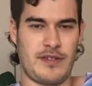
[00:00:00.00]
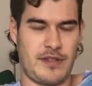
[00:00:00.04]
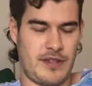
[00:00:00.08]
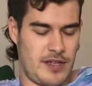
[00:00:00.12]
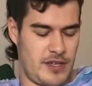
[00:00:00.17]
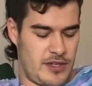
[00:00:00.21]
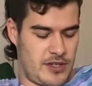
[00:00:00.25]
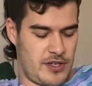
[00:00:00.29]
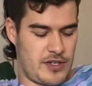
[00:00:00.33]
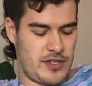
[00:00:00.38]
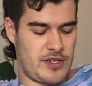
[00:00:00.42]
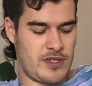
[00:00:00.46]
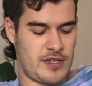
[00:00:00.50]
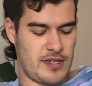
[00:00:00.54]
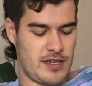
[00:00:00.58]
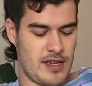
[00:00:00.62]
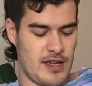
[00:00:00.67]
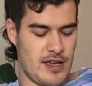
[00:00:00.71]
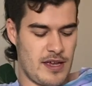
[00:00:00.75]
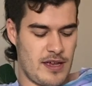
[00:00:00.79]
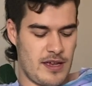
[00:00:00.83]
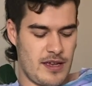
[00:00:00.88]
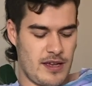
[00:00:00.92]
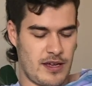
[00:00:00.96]
that are just
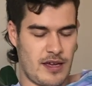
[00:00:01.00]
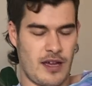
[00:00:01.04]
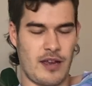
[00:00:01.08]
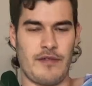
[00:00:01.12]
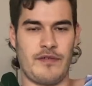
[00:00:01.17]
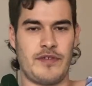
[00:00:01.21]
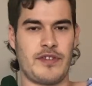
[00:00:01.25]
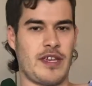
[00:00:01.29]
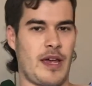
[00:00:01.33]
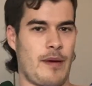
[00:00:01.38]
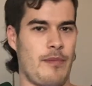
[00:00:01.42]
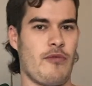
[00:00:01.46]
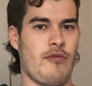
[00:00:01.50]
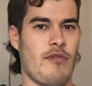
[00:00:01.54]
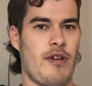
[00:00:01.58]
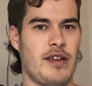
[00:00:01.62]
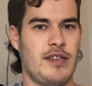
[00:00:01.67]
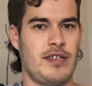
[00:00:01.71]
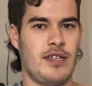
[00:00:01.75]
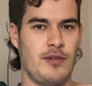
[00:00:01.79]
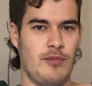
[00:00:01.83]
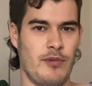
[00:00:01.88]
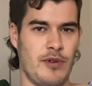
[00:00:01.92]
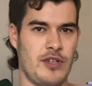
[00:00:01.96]
kind of
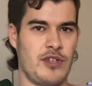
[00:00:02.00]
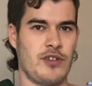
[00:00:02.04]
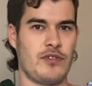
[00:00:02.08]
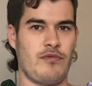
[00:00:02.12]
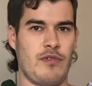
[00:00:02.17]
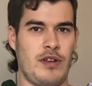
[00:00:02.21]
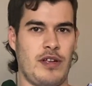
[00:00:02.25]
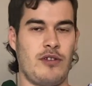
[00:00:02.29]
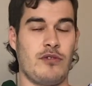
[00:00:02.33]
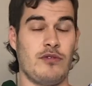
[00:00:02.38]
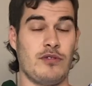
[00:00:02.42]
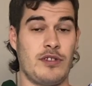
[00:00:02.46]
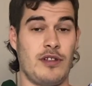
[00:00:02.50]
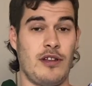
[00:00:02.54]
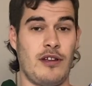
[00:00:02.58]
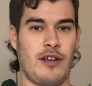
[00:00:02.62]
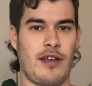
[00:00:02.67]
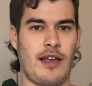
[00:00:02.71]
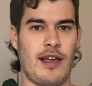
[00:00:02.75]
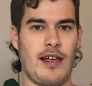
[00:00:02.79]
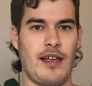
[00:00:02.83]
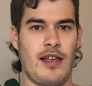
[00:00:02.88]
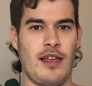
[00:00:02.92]
separated, which is really cool to look at.